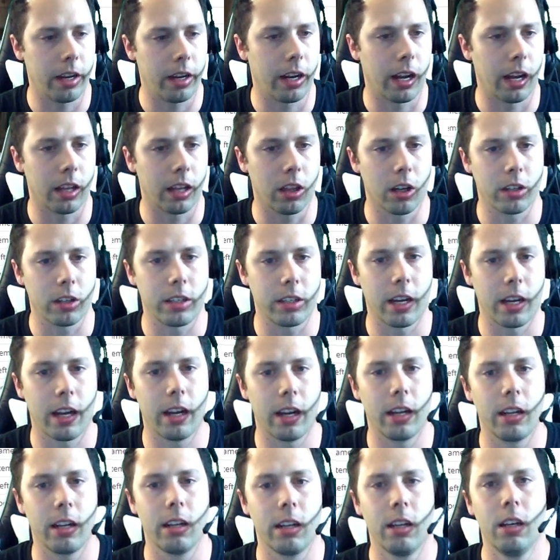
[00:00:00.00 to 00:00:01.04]
I looked at
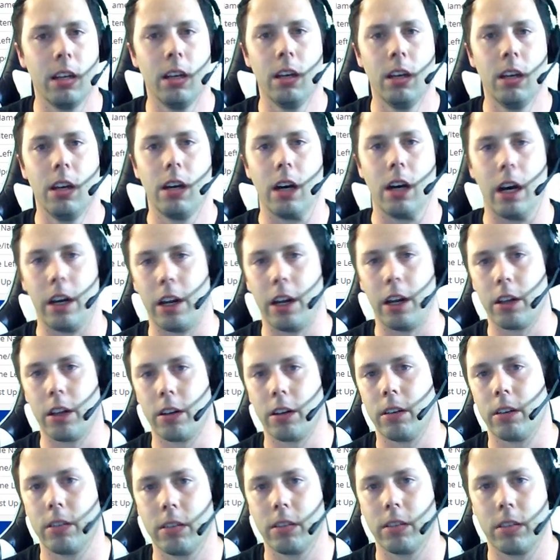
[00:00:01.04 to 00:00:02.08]
it.
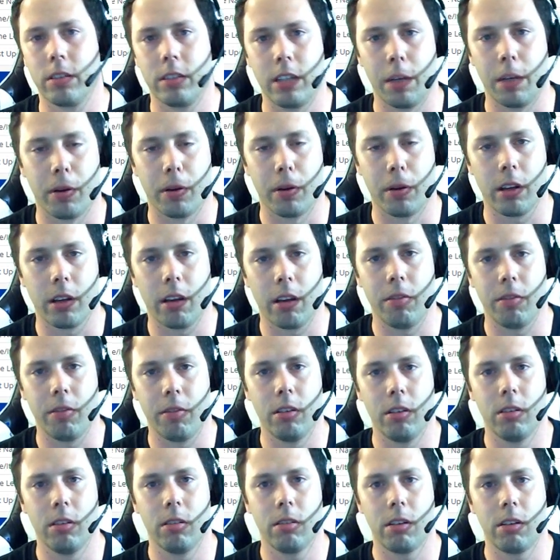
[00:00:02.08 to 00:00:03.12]
Another tip I'll give
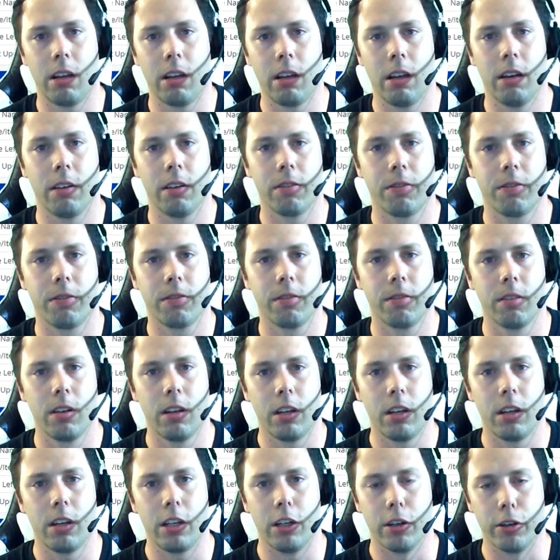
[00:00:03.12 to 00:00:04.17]
you, if
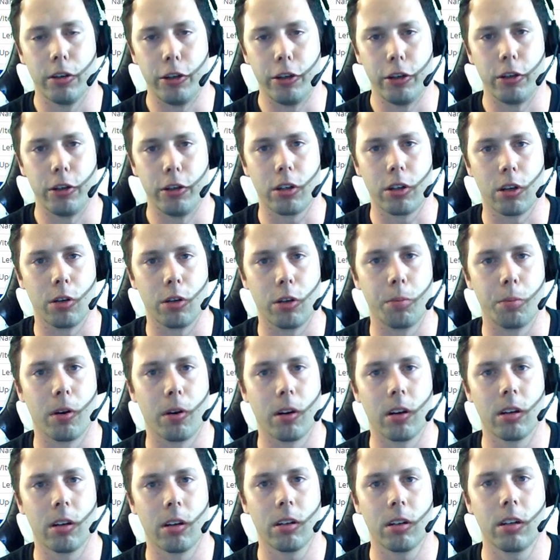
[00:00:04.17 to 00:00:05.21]
you're new to
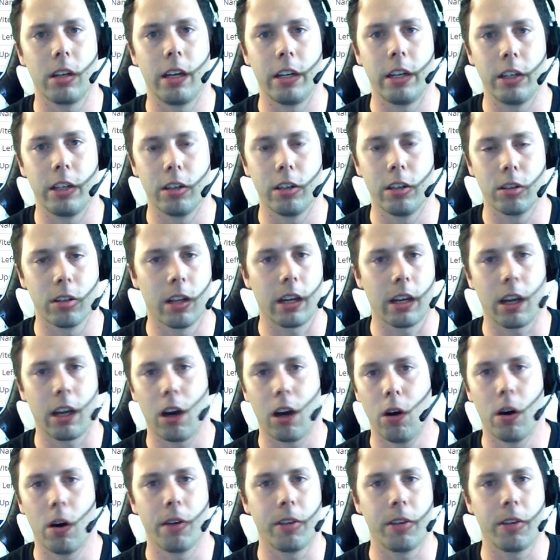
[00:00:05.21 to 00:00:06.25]
Copart and you're like,
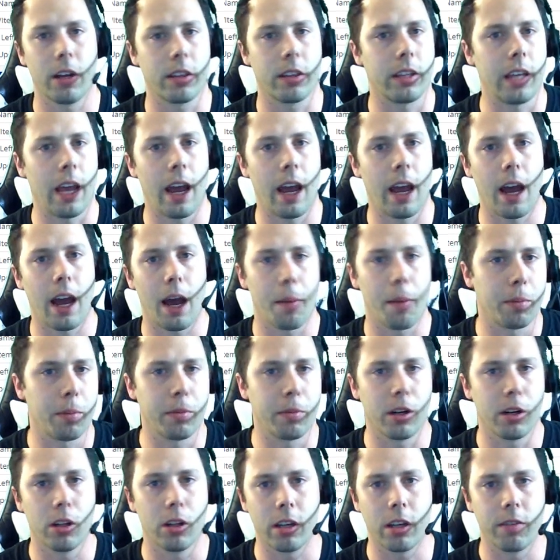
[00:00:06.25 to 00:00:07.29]
oh, I've got the app, I'm
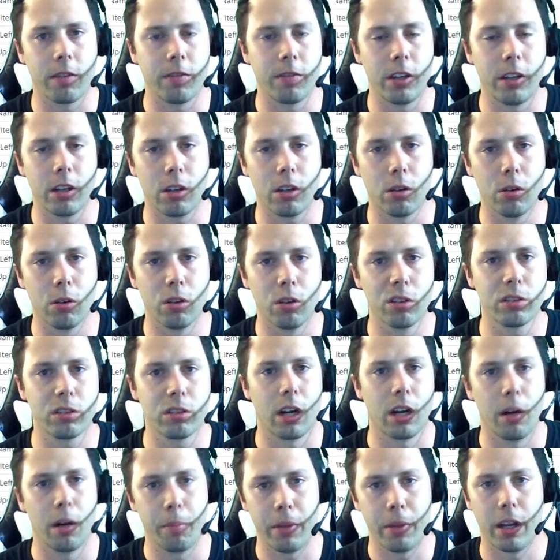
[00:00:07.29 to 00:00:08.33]
going to look at vehicles and
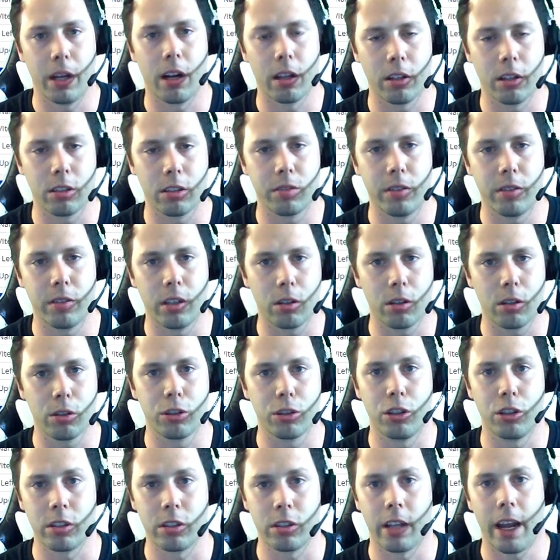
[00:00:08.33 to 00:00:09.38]
I'll bid on those vehicles
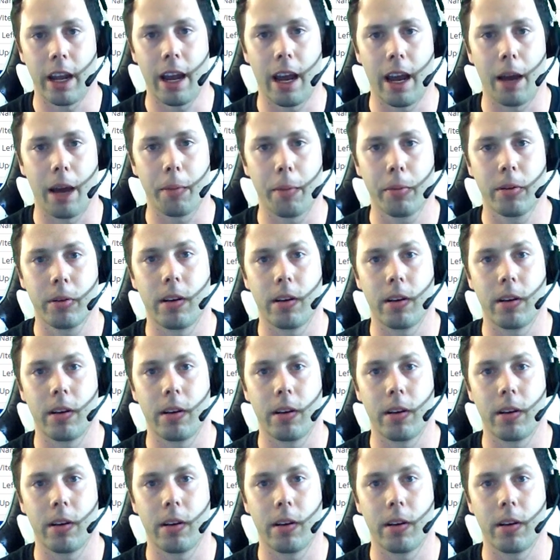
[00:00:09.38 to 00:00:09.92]
using the app.